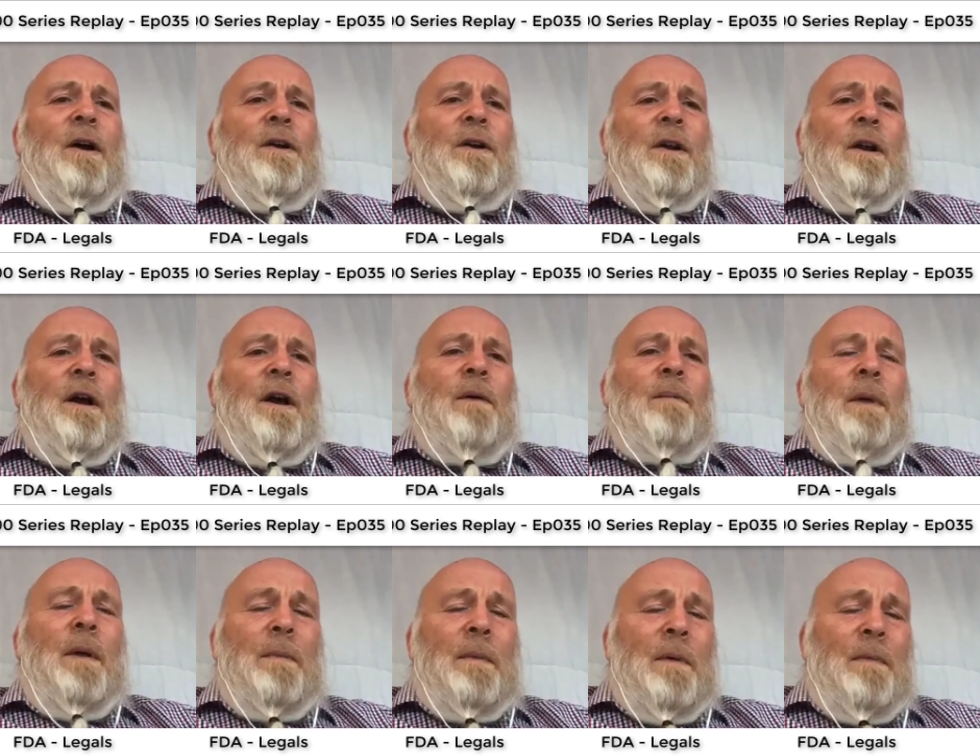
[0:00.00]
You
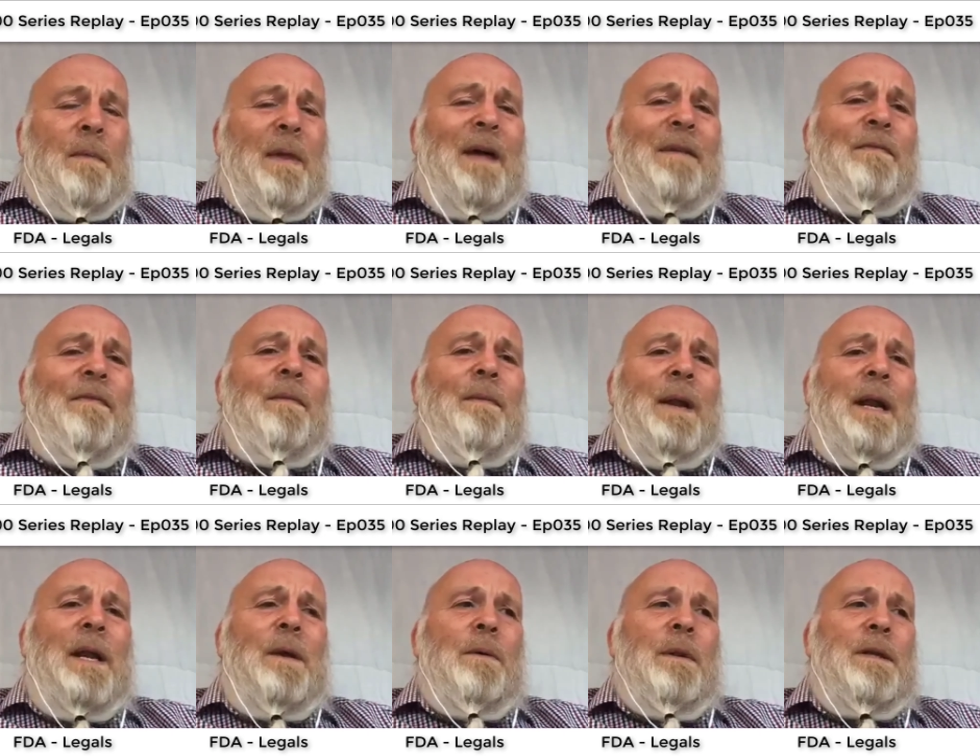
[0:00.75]
know, they're
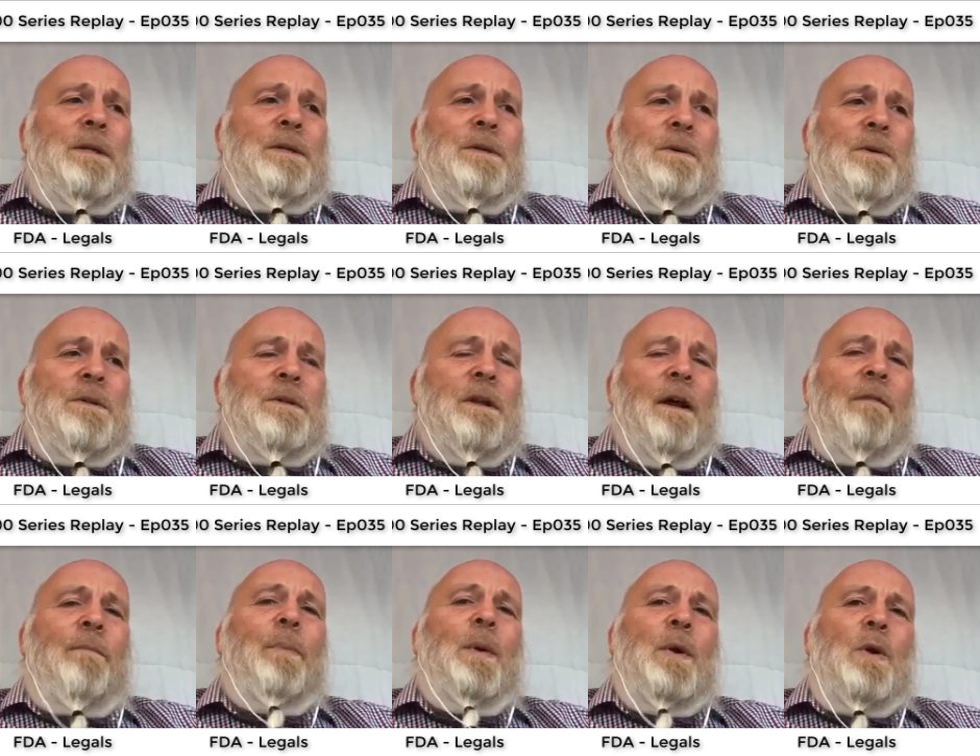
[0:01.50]
familiar with this sort of
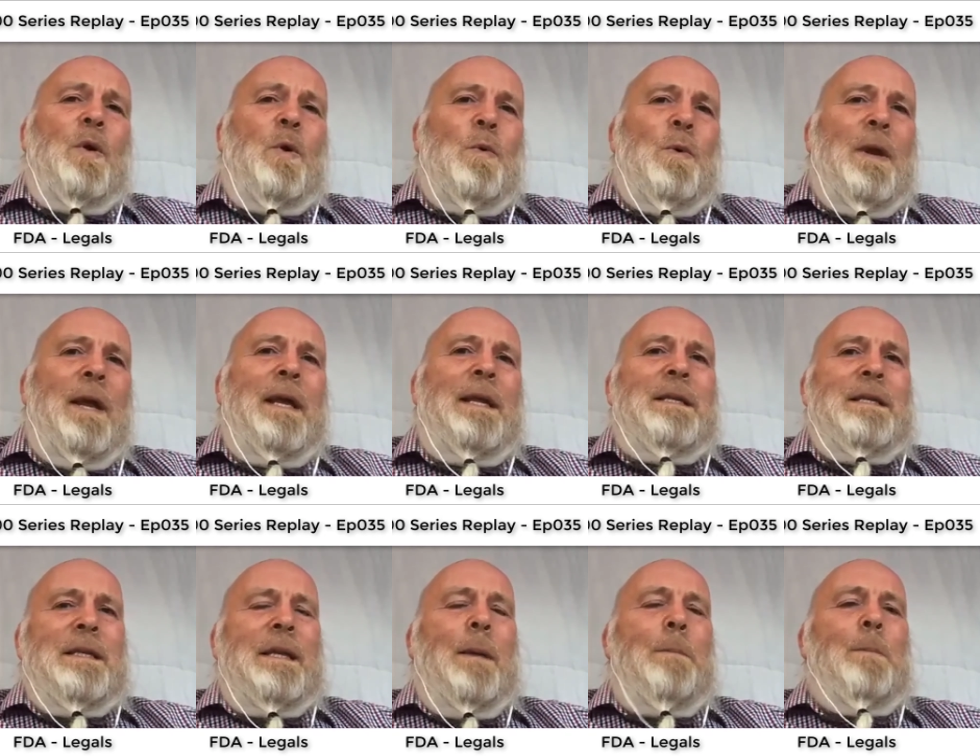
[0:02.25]
stuff, but you
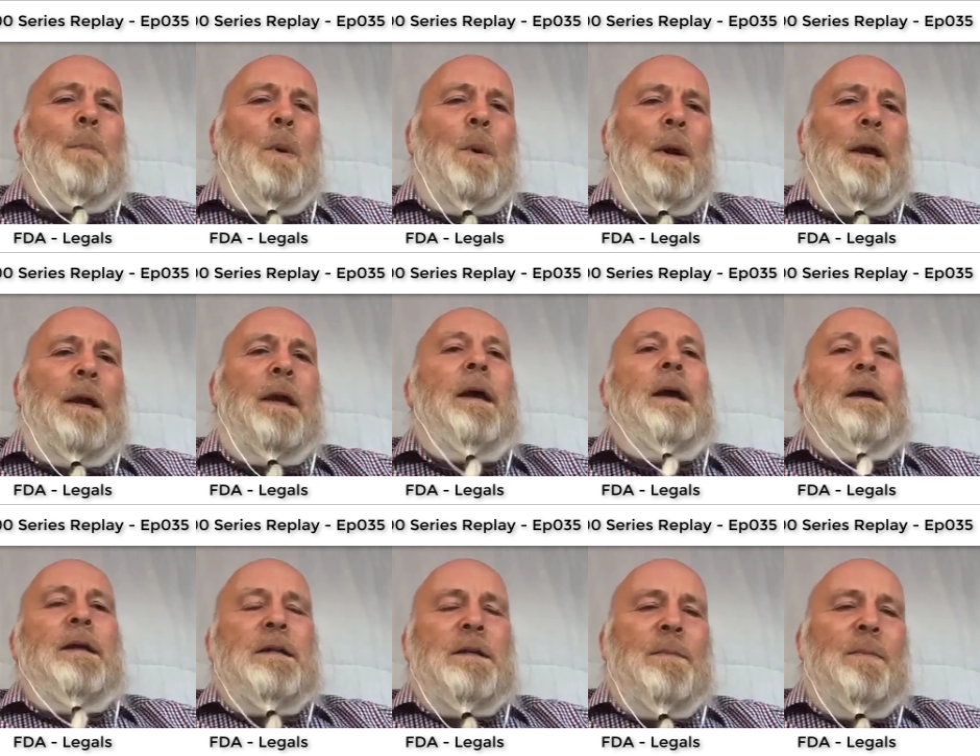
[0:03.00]
need somebody